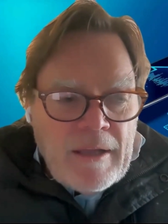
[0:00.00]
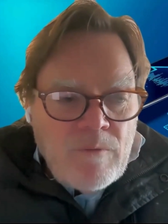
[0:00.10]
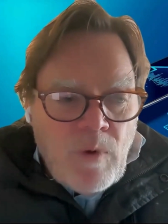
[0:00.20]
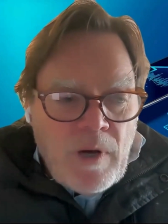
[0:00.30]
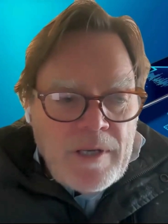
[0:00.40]

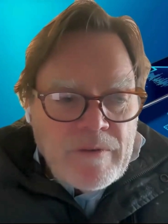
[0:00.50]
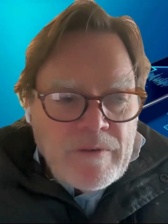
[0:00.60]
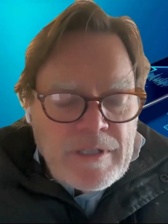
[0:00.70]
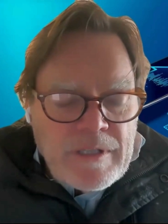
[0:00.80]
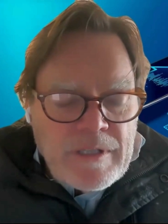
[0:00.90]
And
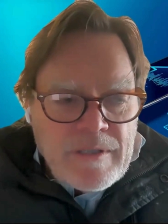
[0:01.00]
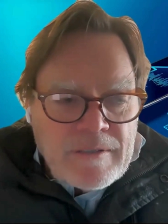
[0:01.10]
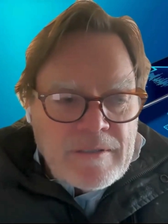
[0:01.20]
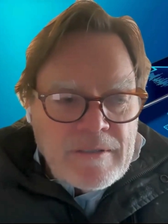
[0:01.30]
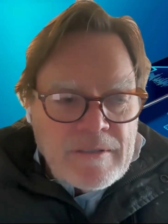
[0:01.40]
one of the
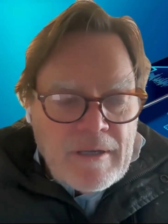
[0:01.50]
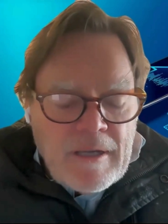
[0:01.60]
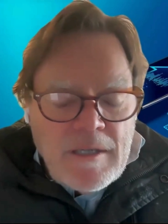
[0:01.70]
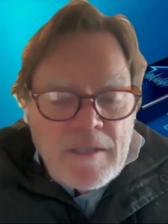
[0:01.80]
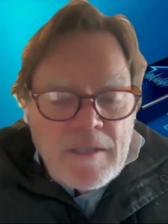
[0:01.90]
things that,
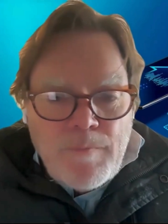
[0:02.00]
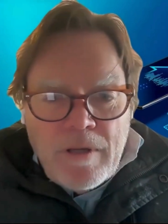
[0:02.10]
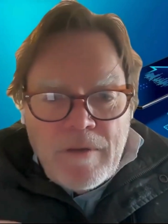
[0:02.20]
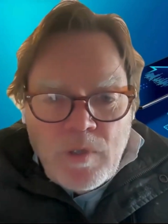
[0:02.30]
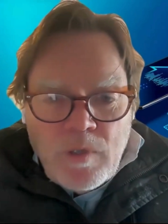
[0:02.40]
and
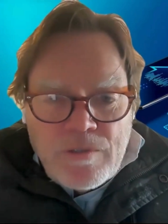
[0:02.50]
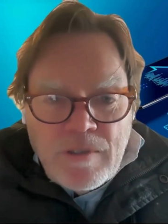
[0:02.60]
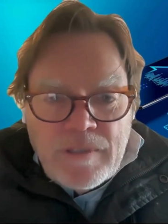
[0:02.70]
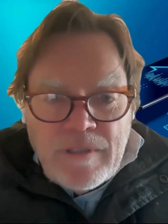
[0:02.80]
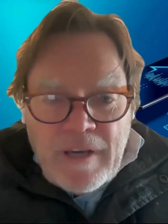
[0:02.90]
it's part of
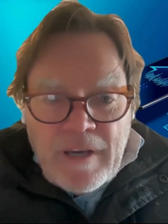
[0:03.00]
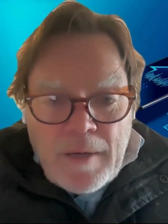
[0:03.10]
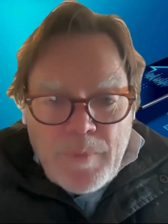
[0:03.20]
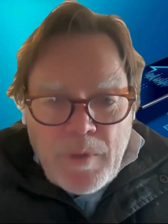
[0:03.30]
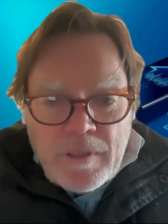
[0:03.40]
what's driven
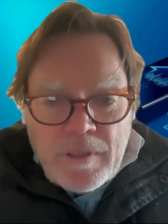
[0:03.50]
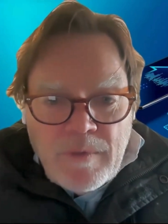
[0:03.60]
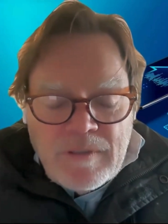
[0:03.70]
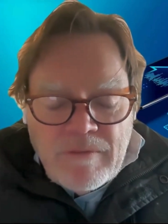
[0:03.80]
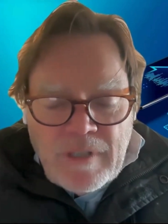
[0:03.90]
the AI
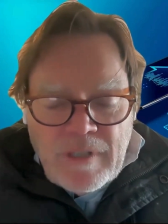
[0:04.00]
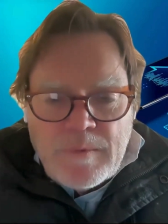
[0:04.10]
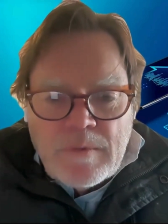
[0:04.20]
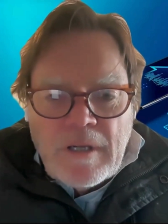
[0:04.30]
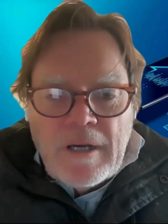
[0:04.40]
product we've
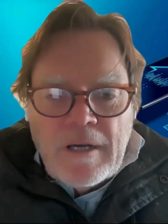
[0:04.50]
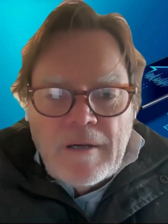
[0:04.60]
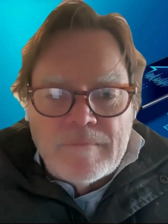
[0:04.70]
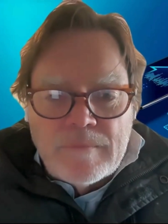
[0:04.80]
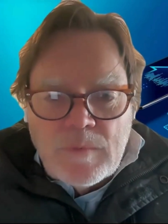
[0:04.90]
developed,
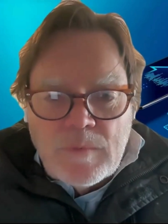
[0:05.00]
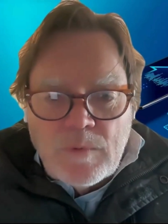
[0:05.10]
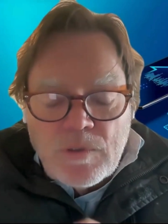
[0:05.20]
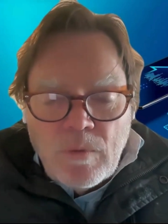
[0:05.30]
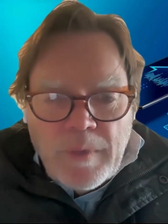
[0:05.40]

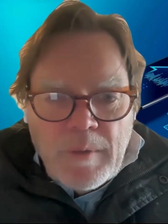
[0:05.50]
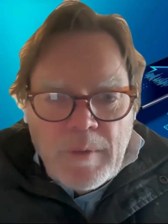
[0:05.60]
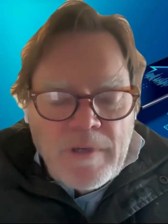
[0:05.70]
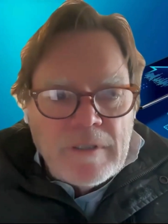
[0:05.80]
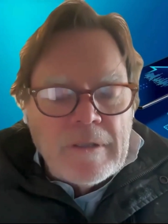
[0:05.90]
which is
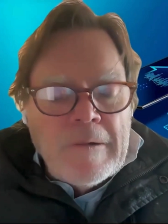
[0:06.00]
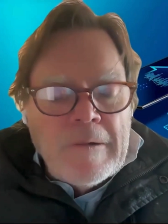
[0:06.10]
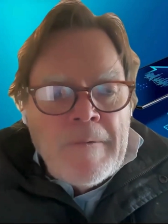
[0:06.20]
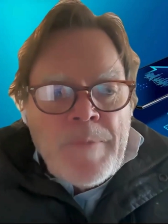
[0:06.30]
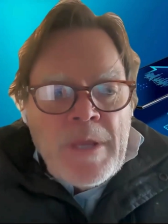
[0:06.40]
called
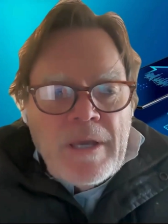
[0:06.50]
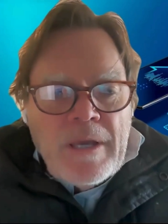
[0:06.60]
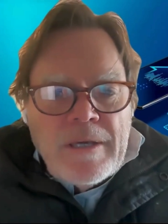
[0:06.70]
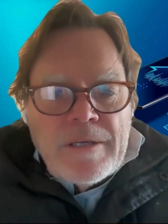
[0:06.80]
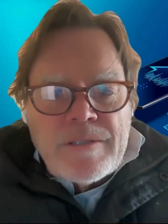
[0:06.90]
WebWeaver,
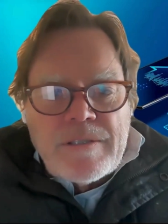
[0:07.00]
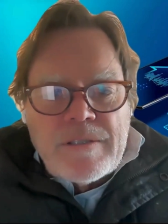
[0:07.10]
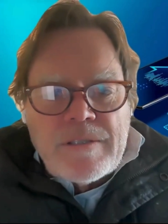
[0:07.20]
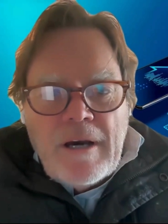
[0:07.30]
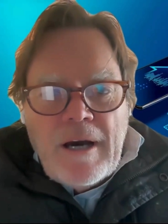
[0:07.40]

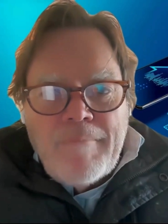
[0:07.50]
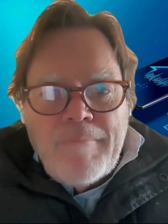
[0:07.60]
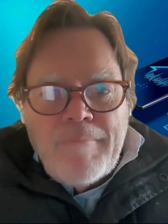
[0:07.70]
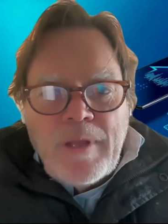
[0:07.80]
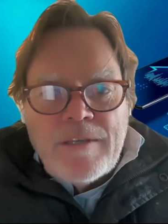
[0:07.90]
is
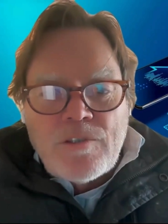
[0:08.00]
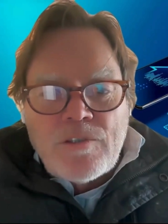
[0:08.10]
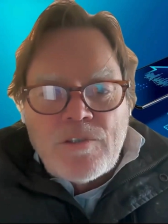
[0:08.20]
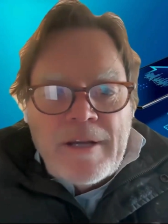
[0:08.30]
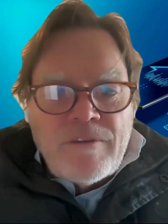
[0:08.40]

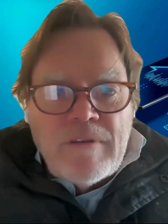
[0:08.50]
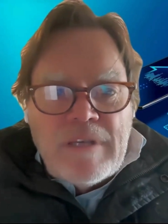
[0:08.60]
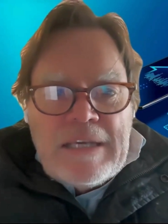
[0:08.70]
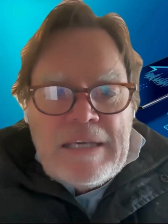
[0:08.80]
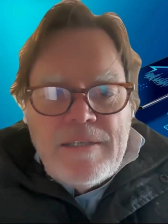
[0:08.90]

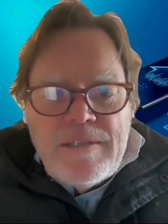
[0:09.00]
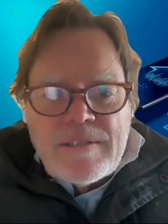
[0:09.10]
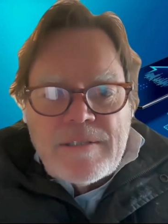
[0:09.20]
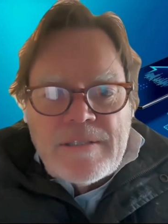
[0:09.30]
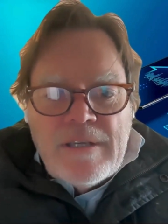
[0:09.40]
trying to
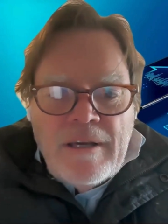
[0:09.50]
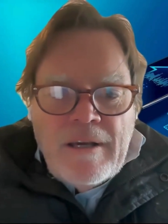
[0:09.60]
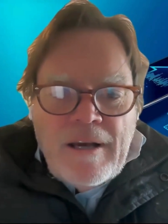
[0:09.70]
ease